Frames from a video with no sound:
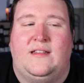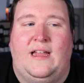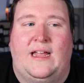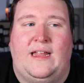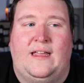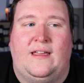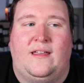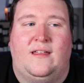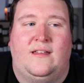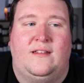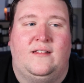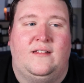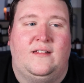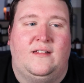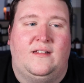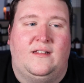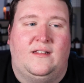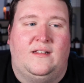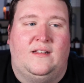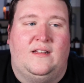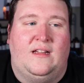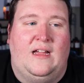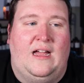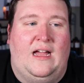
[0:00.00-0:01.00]
Like,
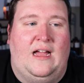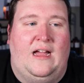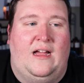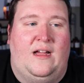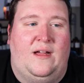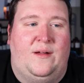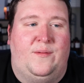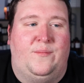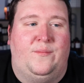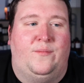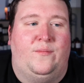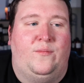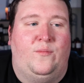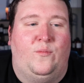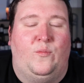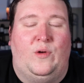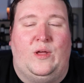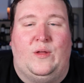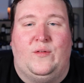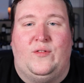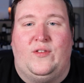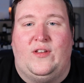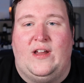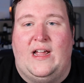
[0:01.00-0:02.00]

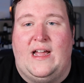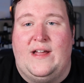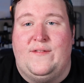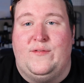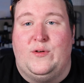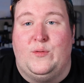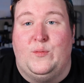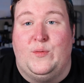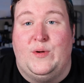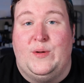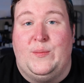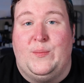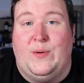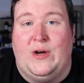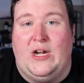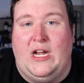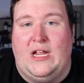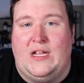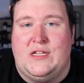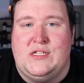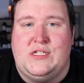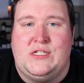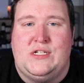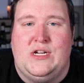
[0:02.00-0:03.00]
we used to have a wood
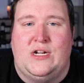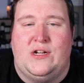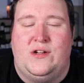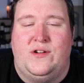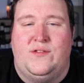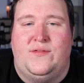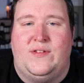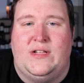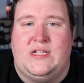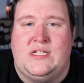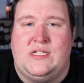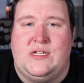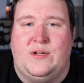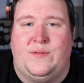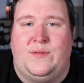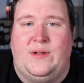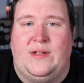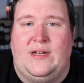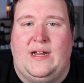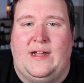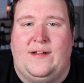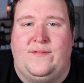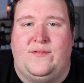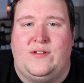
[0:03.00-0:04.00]
burning stove, and so
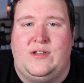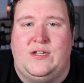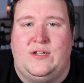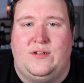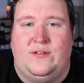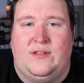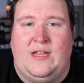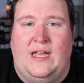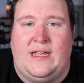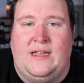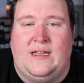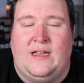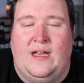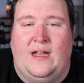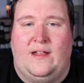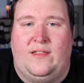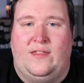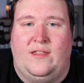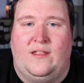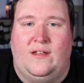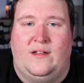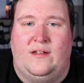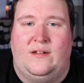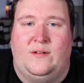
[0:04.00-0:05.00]
we'd have to like
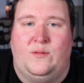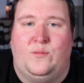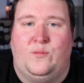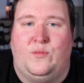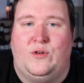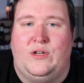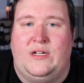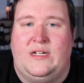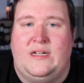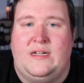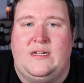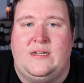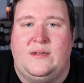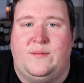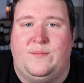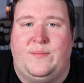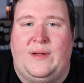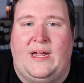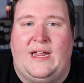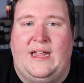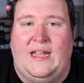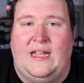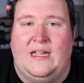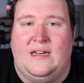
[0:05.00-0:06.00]
cut the wood
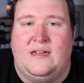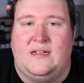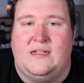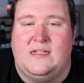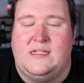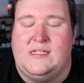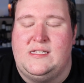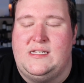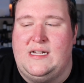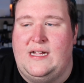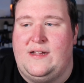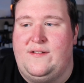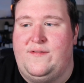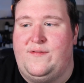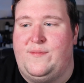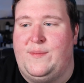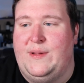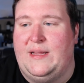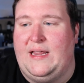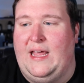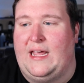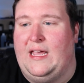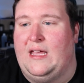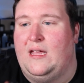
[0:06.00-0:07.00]
by hand and stuff.
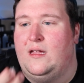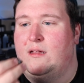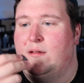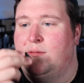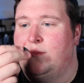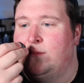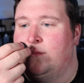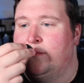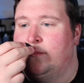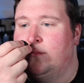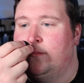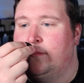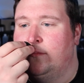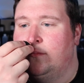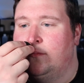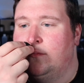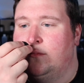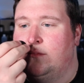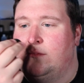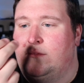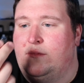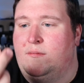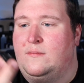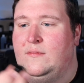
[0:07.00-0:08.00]
But
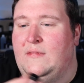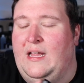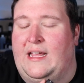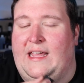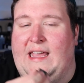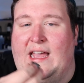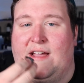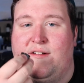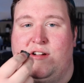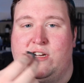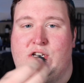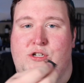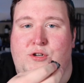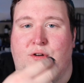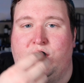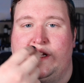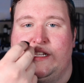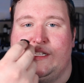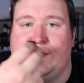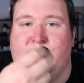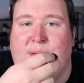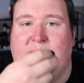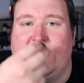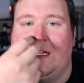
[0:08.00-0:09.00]
like how a
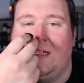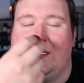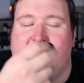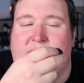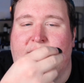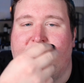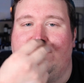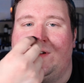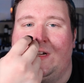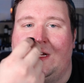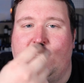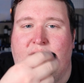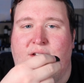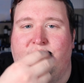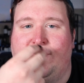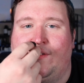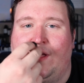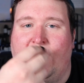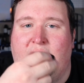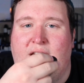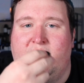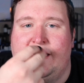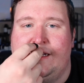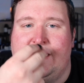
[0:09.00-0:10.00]
tree smells after you've
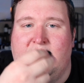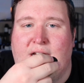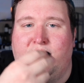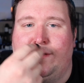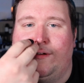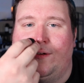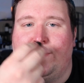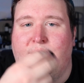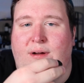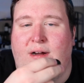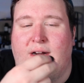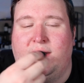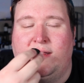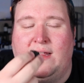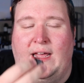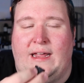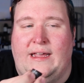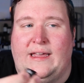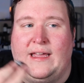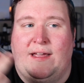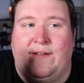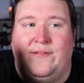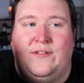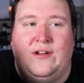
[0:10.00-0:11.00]
cut it down, or
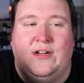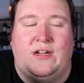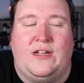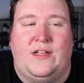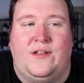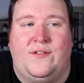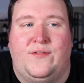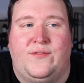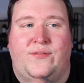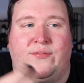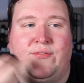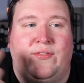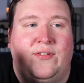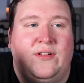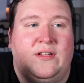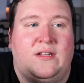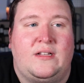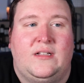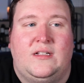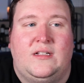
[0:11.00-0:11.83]
like after you've